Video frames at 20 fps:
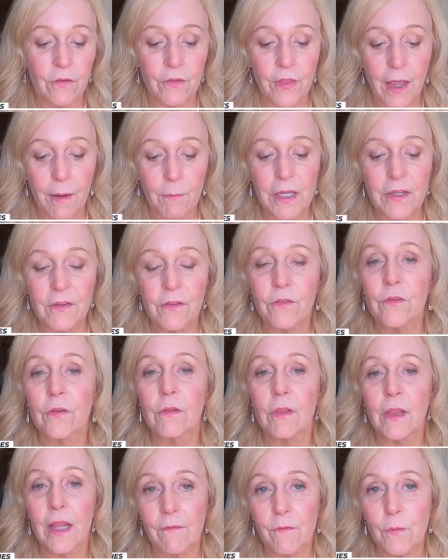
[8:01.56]
So that means it's
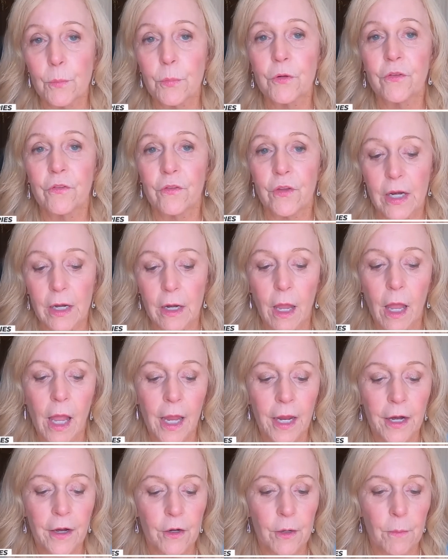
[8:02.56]
11%
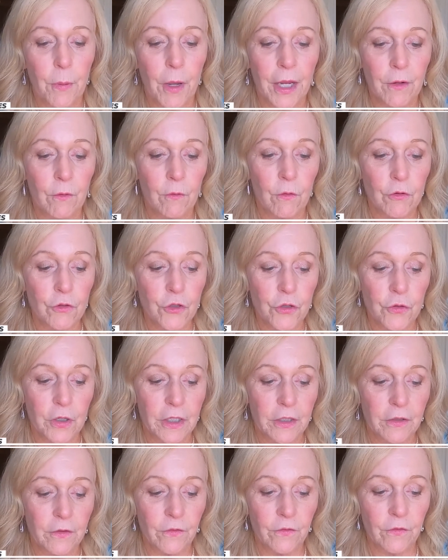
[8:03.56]
higher to buy
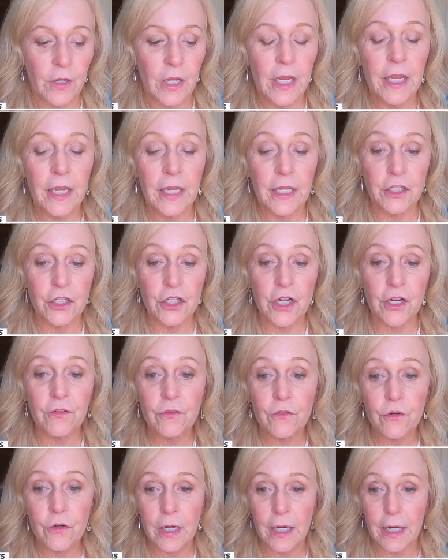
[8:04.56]
groceries in
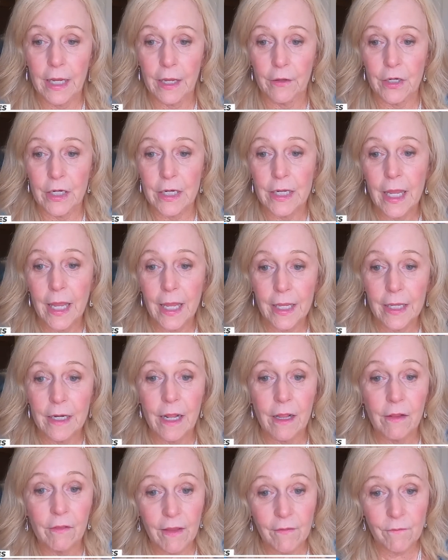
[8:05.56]
Chester County
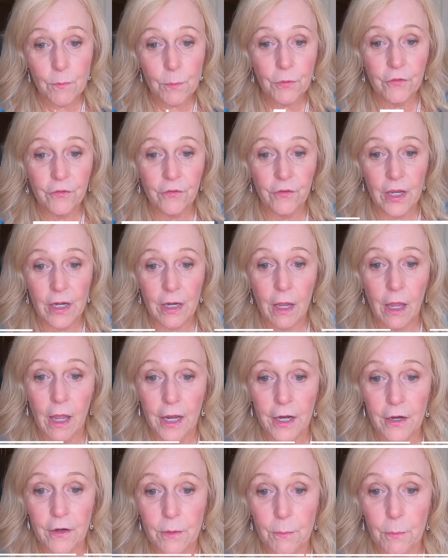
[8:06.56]
and 11%
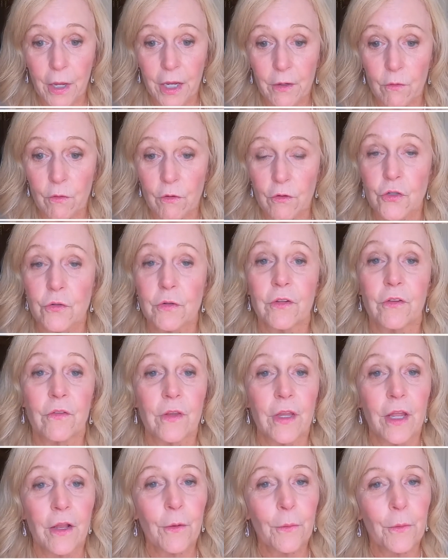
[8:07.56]
higher to buy groceries
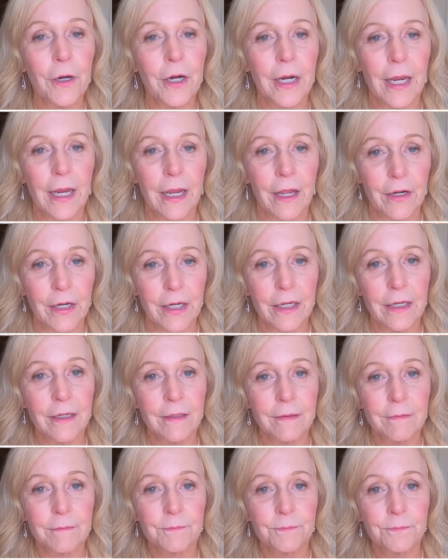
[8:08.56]
in Delaware County.
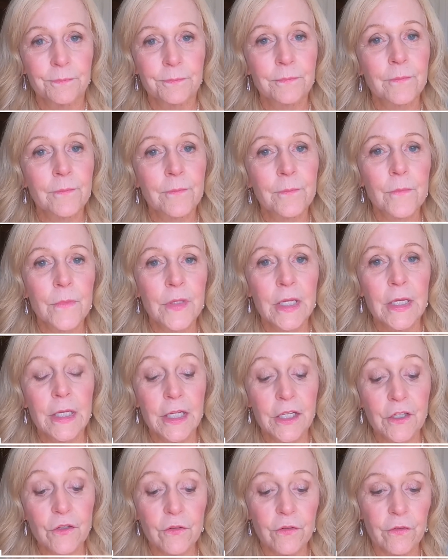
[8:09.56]

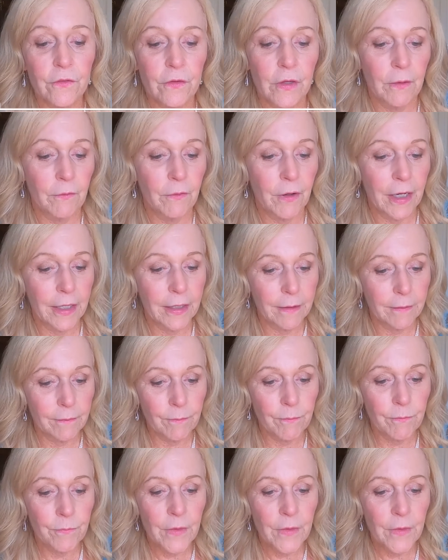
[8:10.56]
Interesting, right?